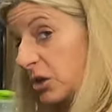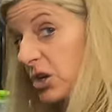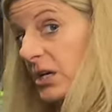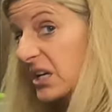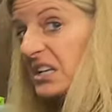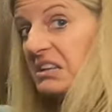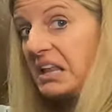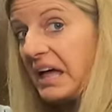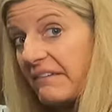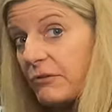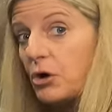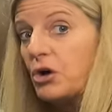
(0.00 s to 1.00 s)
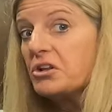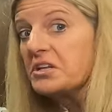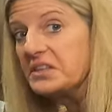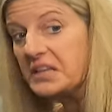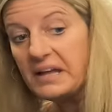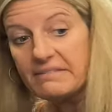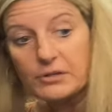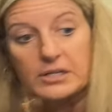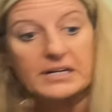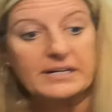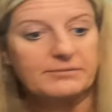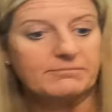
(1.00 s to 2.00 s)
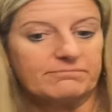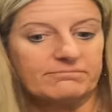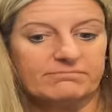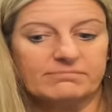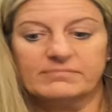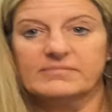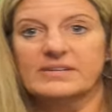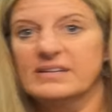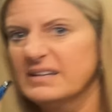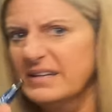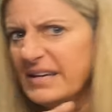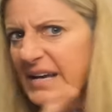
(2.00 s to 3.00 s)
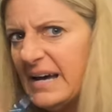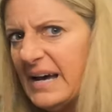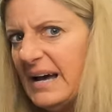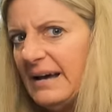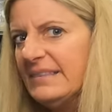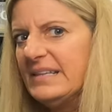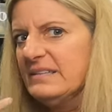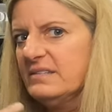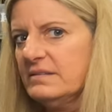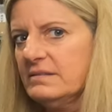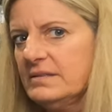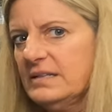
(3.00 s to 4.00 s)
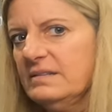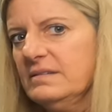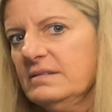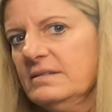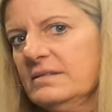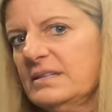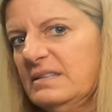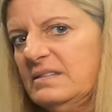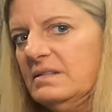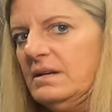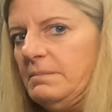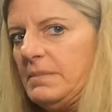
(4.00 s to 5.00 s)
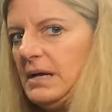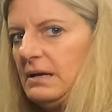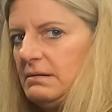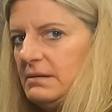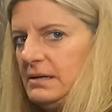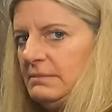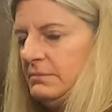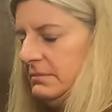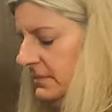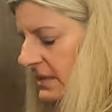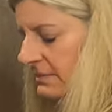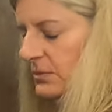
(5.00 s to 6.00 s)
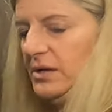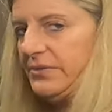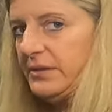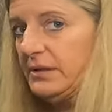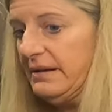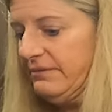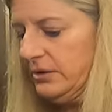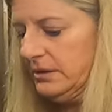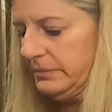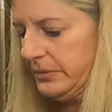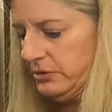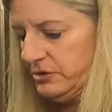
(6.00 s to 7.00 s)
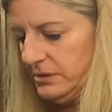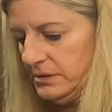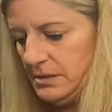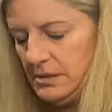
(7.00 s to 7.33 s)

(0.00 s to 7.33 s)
you can get a level and level it. Yeah, that's that's that's not me. I'm I'm not the leveling person.